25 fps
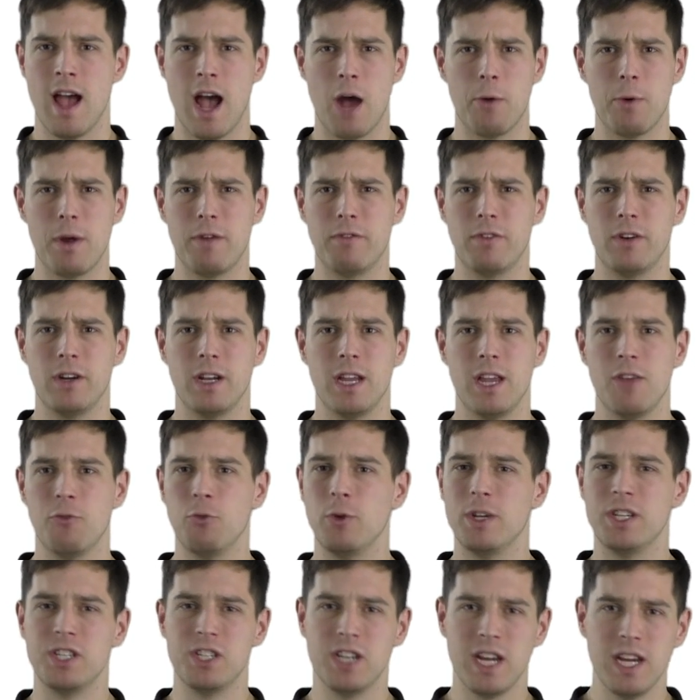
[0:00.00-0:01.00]
However,
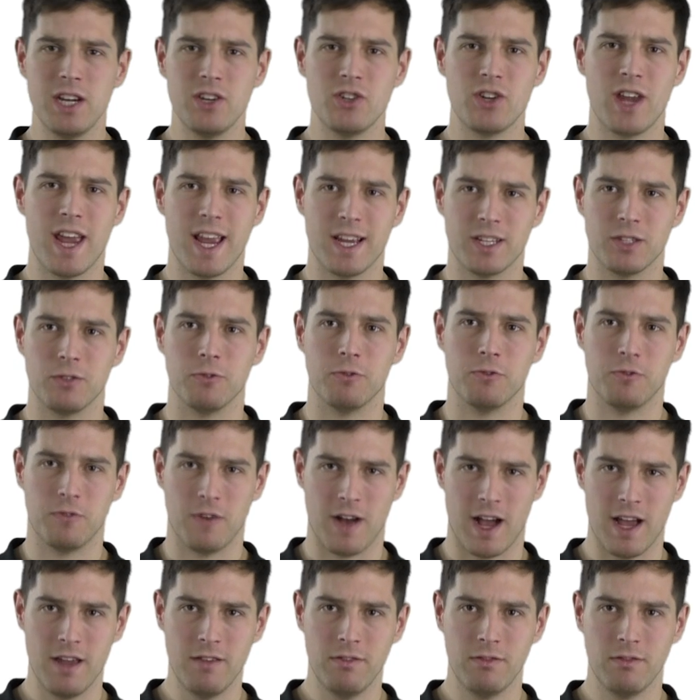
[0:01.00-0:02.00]
if we change x to
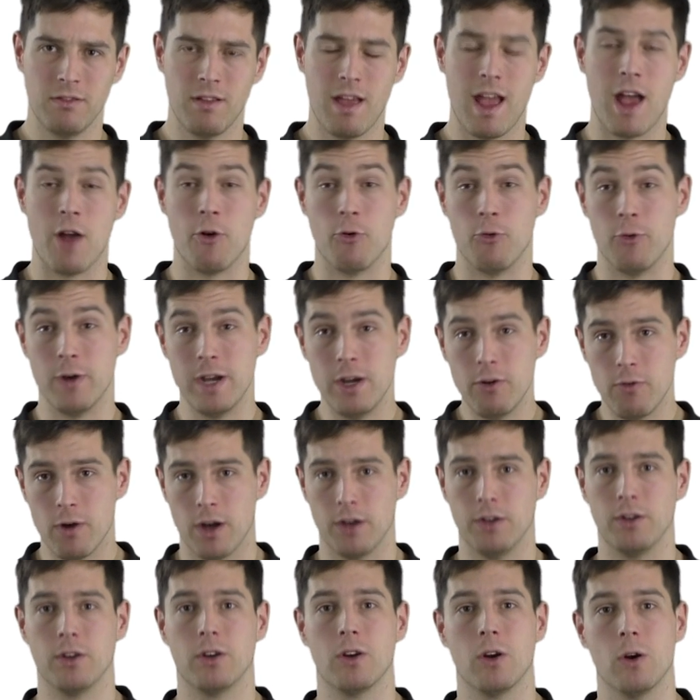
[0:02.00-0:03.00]
5 and
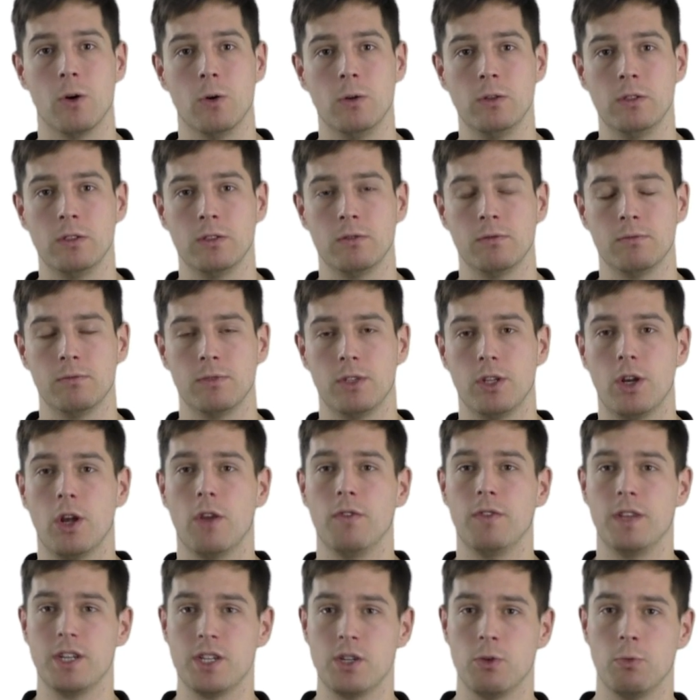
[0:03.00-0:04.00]
rerun the code, the
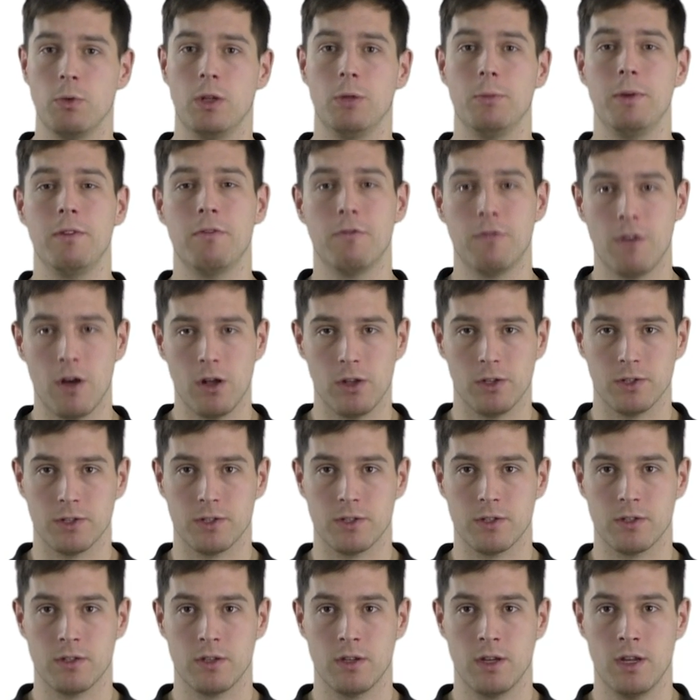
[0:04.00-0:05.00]
condition will be
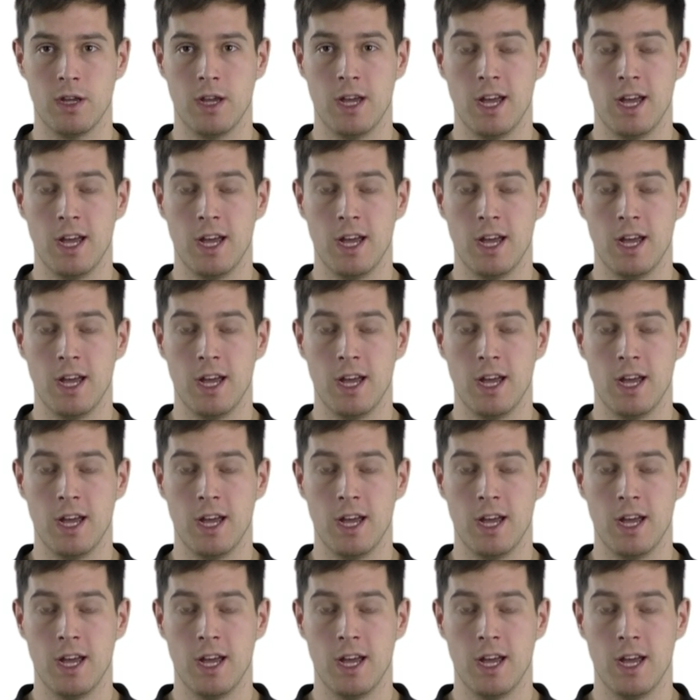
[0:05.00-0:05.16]
false.